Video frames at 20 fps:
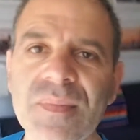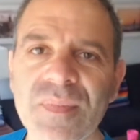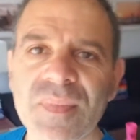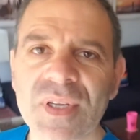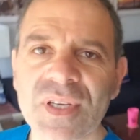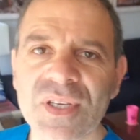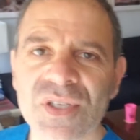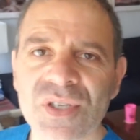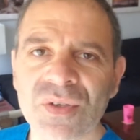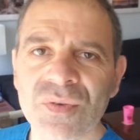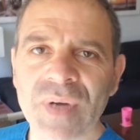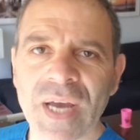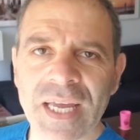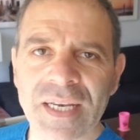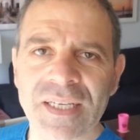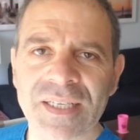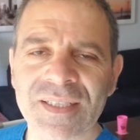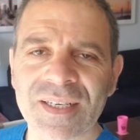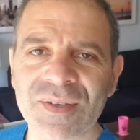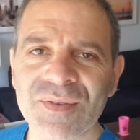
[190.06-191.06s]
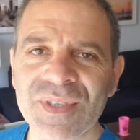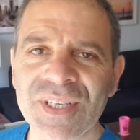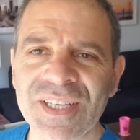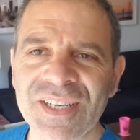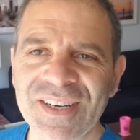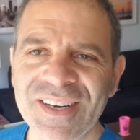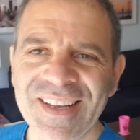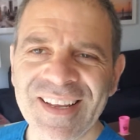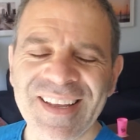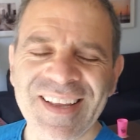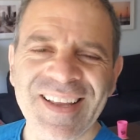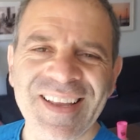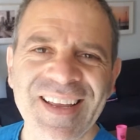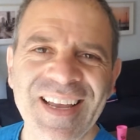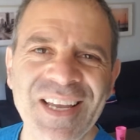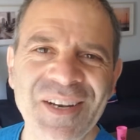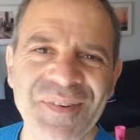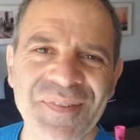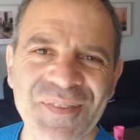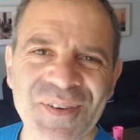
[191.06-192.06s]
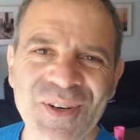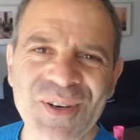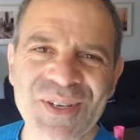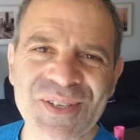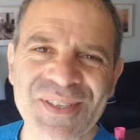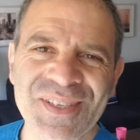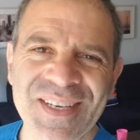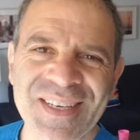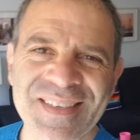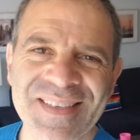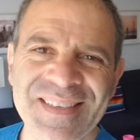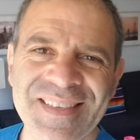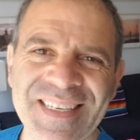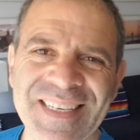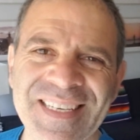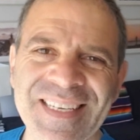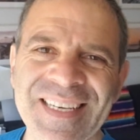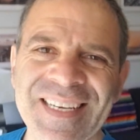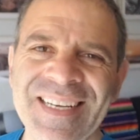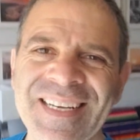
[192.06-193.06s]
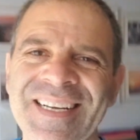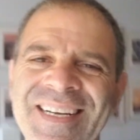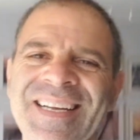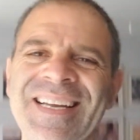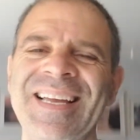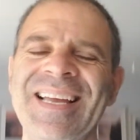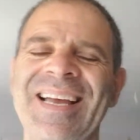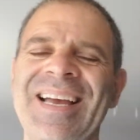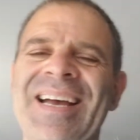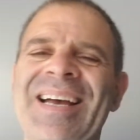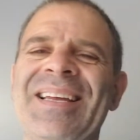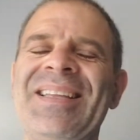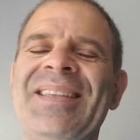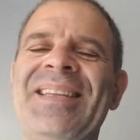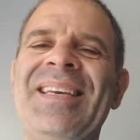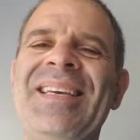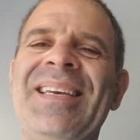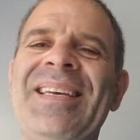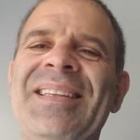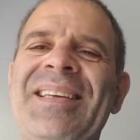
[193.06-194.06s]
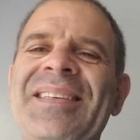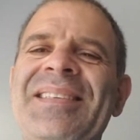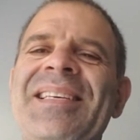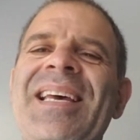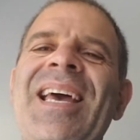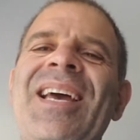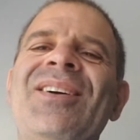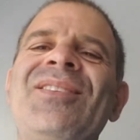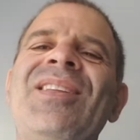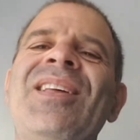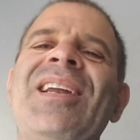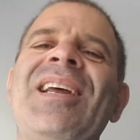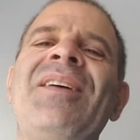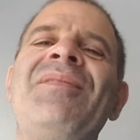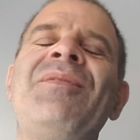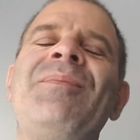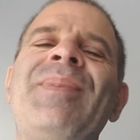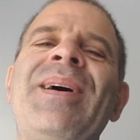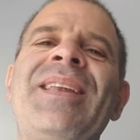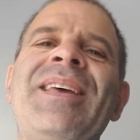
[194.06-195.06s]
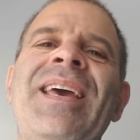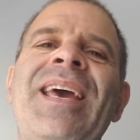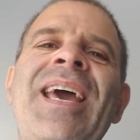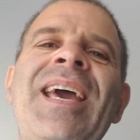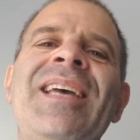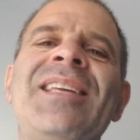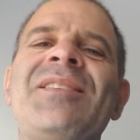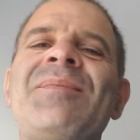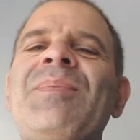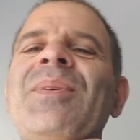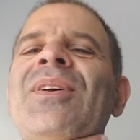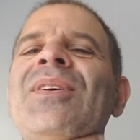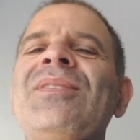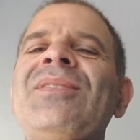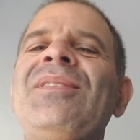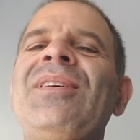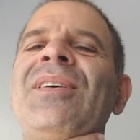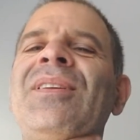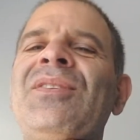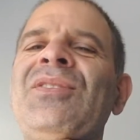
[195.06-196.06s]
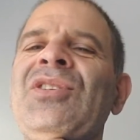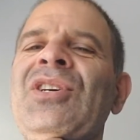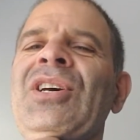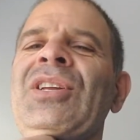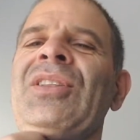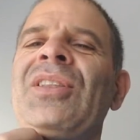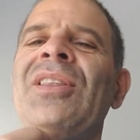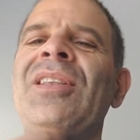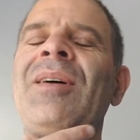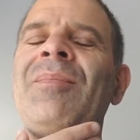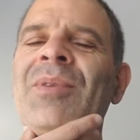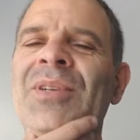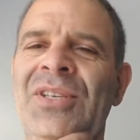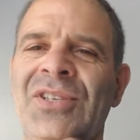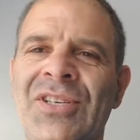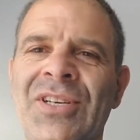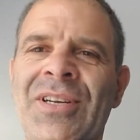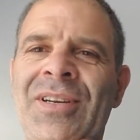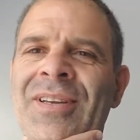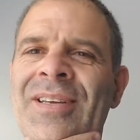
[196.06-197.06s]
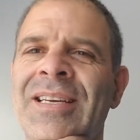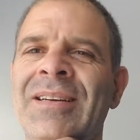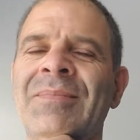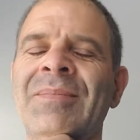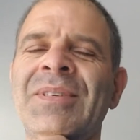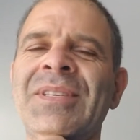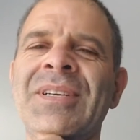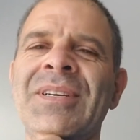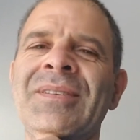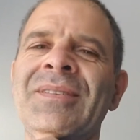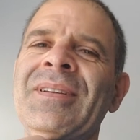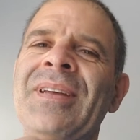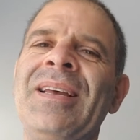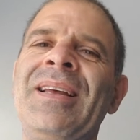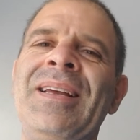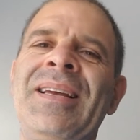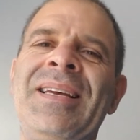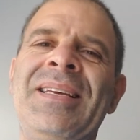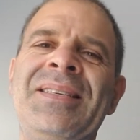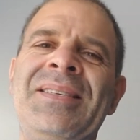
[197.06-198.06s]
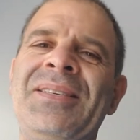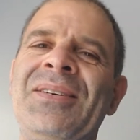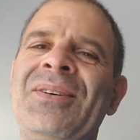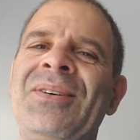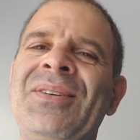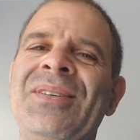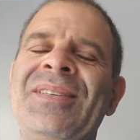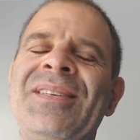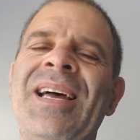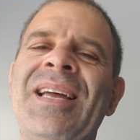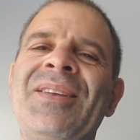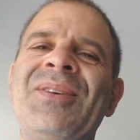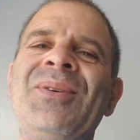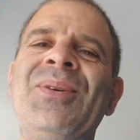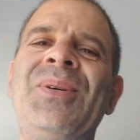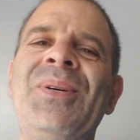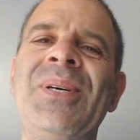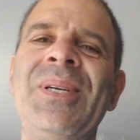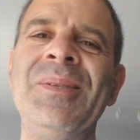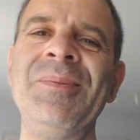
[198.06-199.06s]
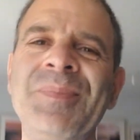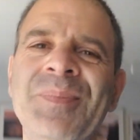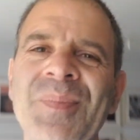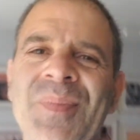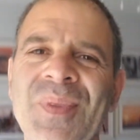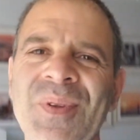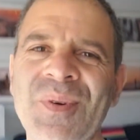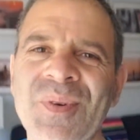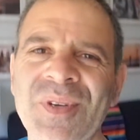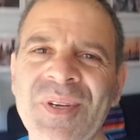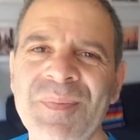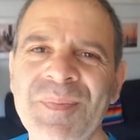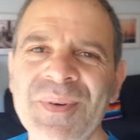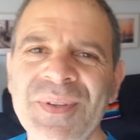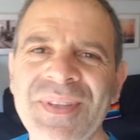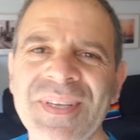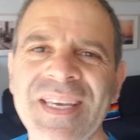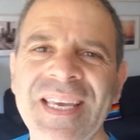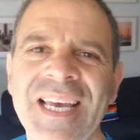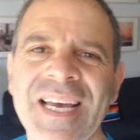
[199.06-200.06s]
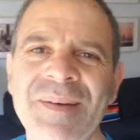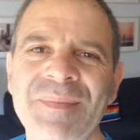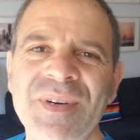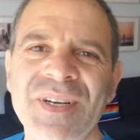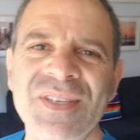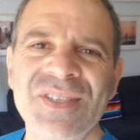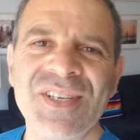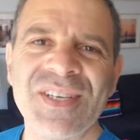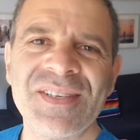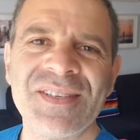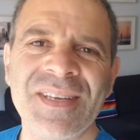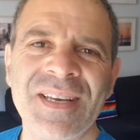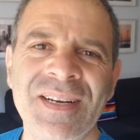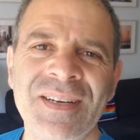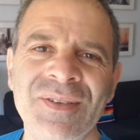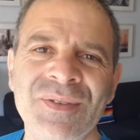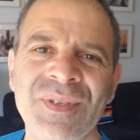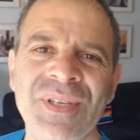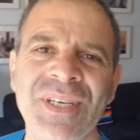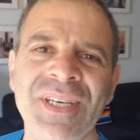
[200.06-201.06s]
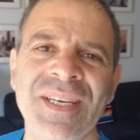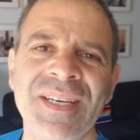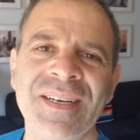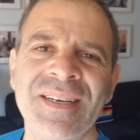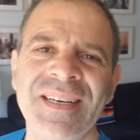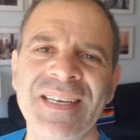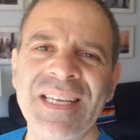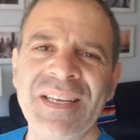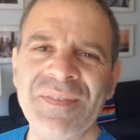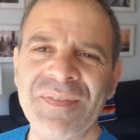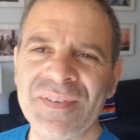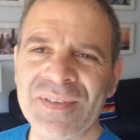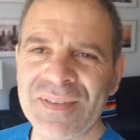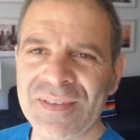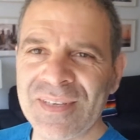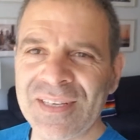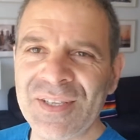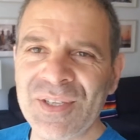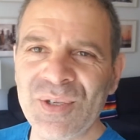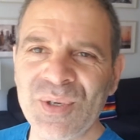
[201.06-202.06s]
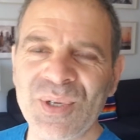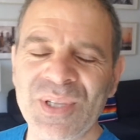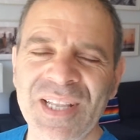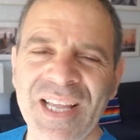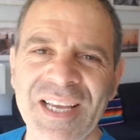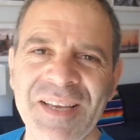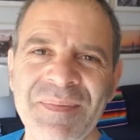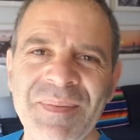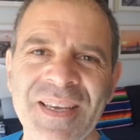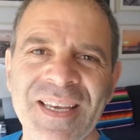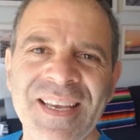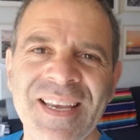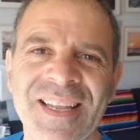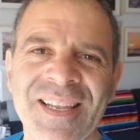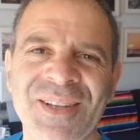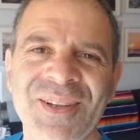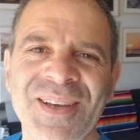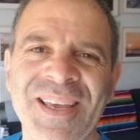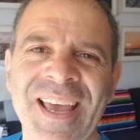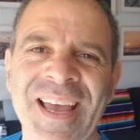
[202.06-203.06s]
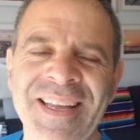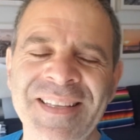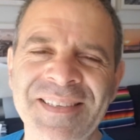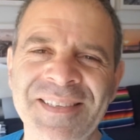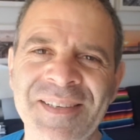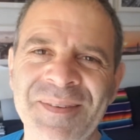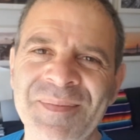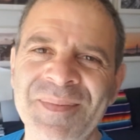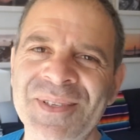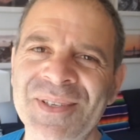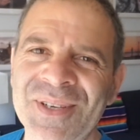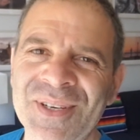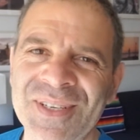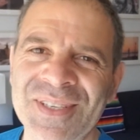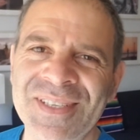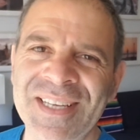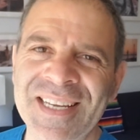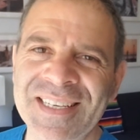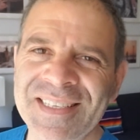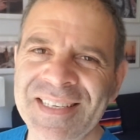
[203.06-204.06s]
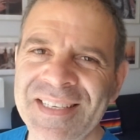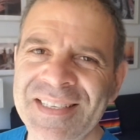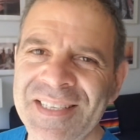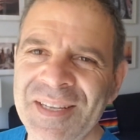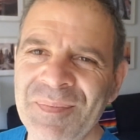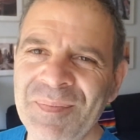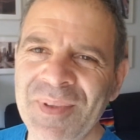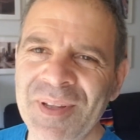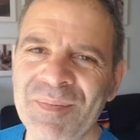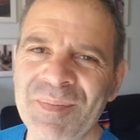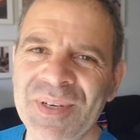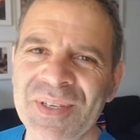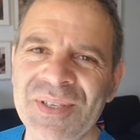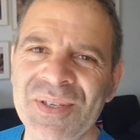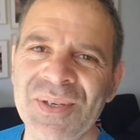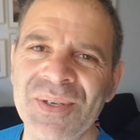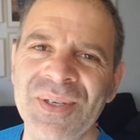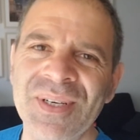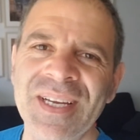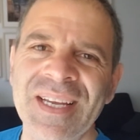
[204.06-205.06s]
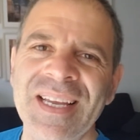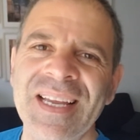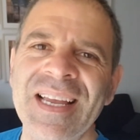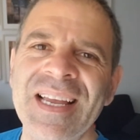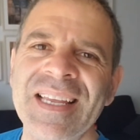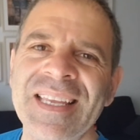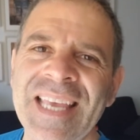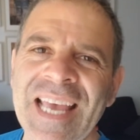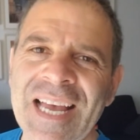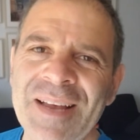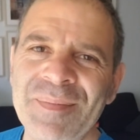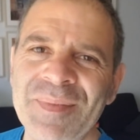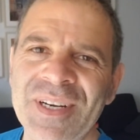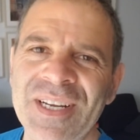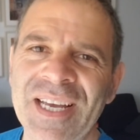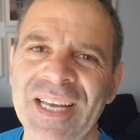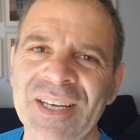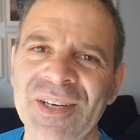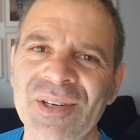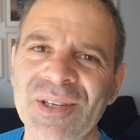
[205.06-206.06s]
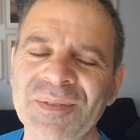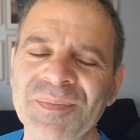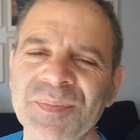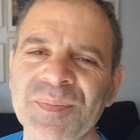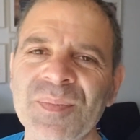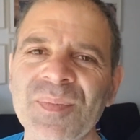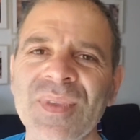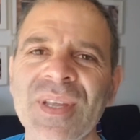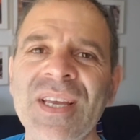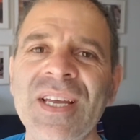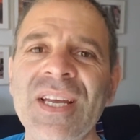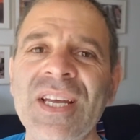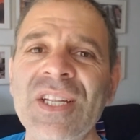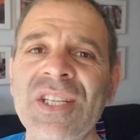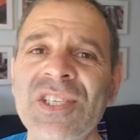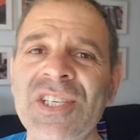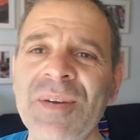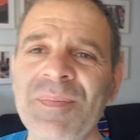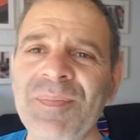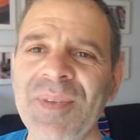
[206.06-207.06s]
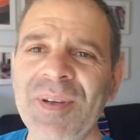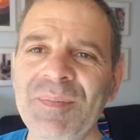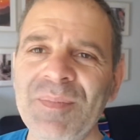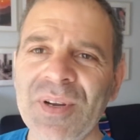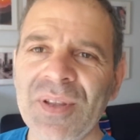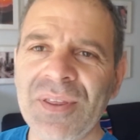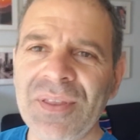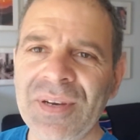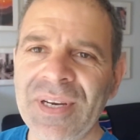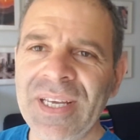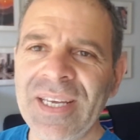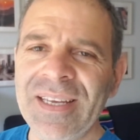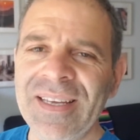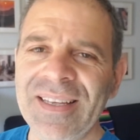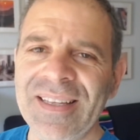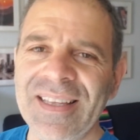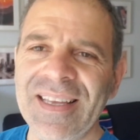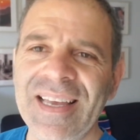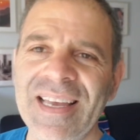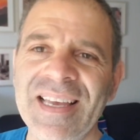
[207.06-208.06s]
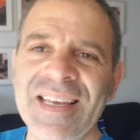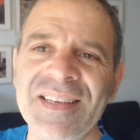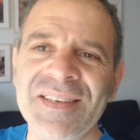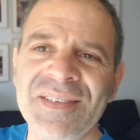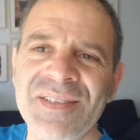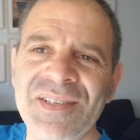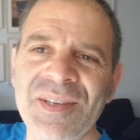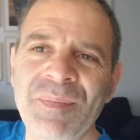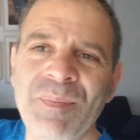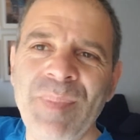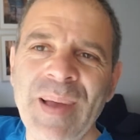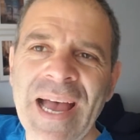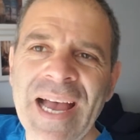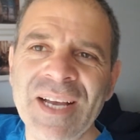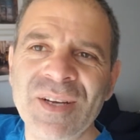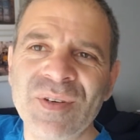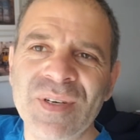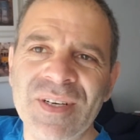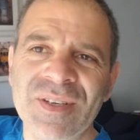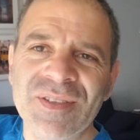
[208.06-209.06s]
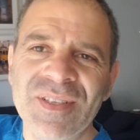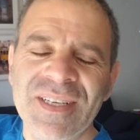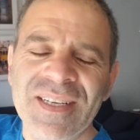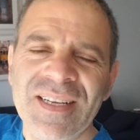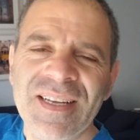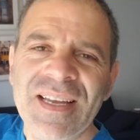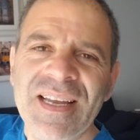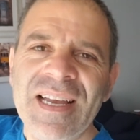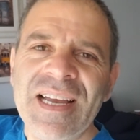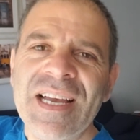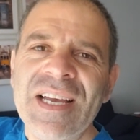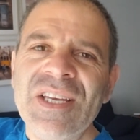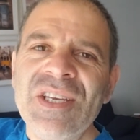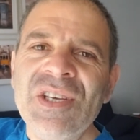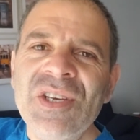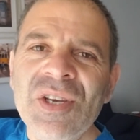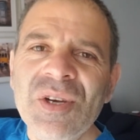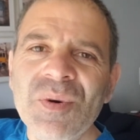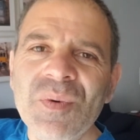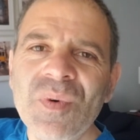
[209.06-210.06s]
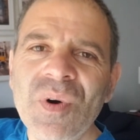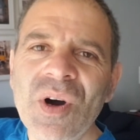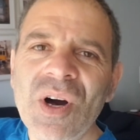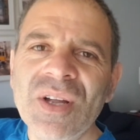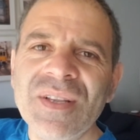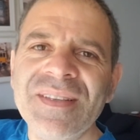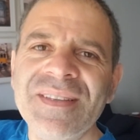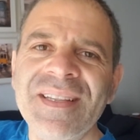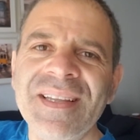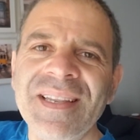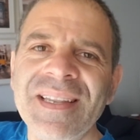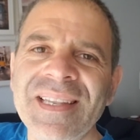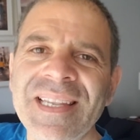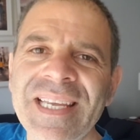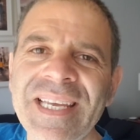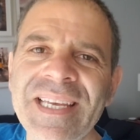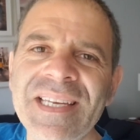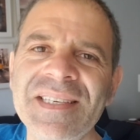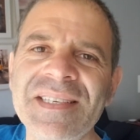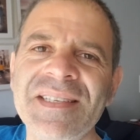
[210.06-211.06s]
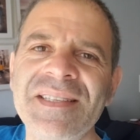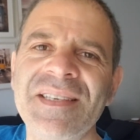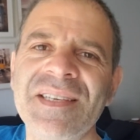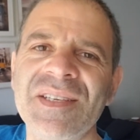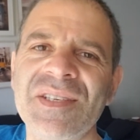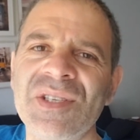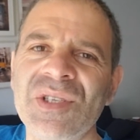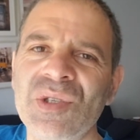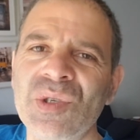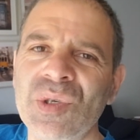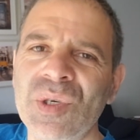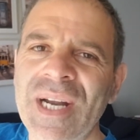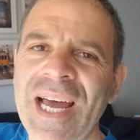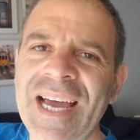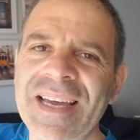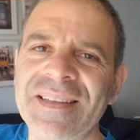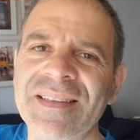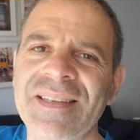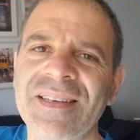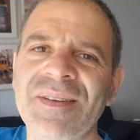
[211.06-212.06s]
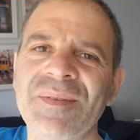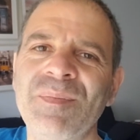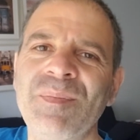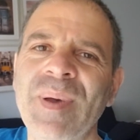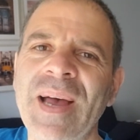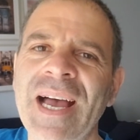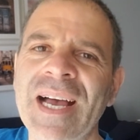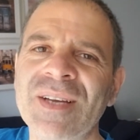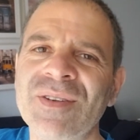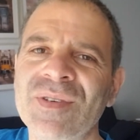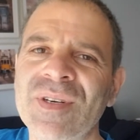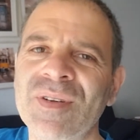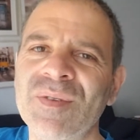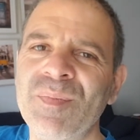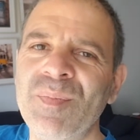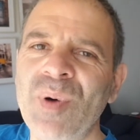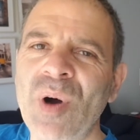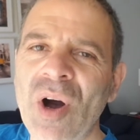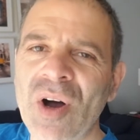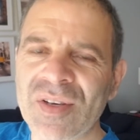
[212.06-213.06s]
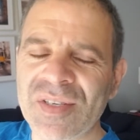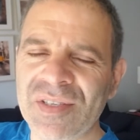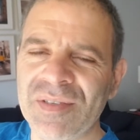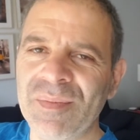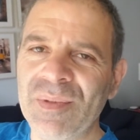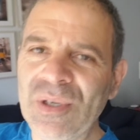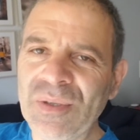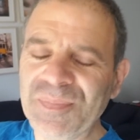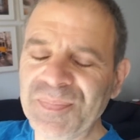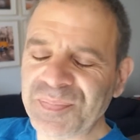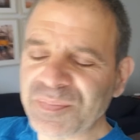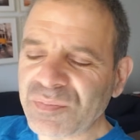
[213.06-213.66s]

So right around here. And of course, there is this angle that everybody hates, because the chin, double chin comes in. So it's not cool. When you put the camera just around here, even a dude like me can look handsome. So that's tip number 2, camera angle. Tip number 3 is the background. You want the least distracting background possible.